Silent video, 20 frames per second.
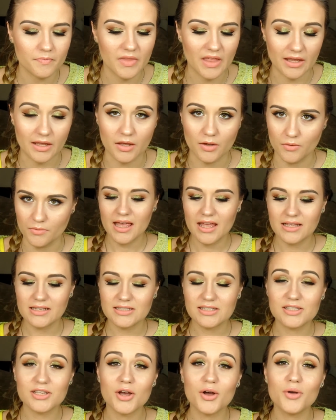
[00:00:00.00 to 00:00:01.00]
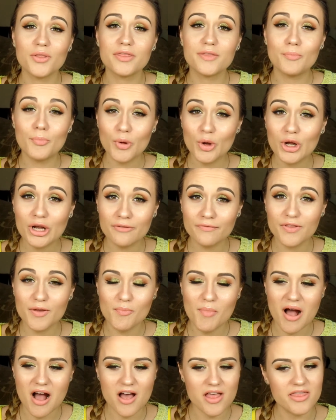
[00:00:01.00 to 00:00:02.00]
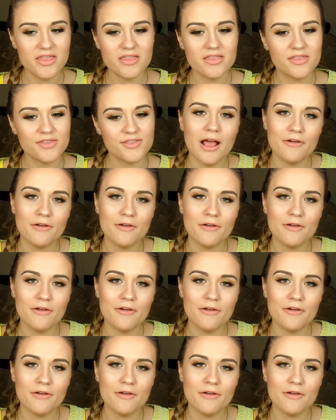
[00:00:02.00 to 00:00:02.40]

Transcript: Thank you. So the book of the month,